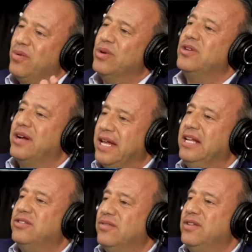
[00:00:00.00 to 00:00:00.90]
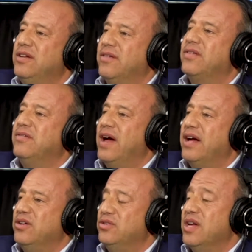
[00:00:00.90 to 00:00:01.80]
was on each of the different
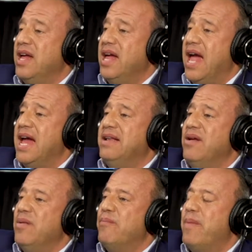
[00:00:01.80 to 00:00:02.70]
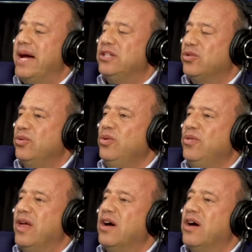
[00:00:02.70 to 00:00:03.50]
values. And my truth